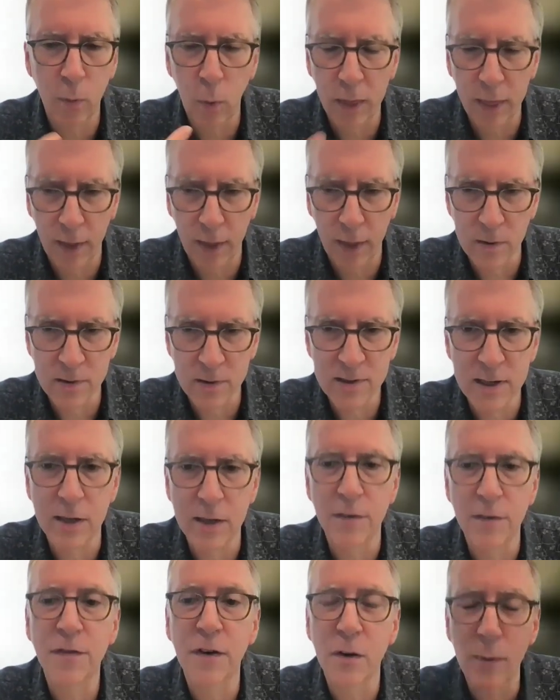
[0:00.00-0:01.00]
with others
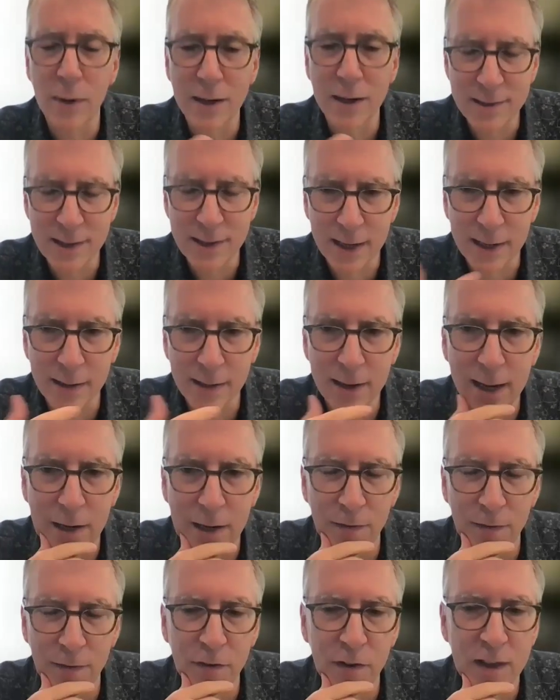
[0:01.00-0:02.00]
in fundraising
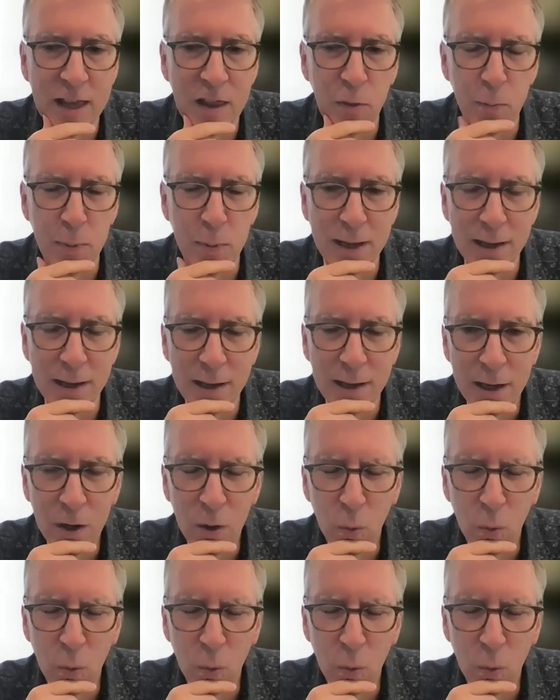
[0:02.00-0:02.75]
and in philanthropy,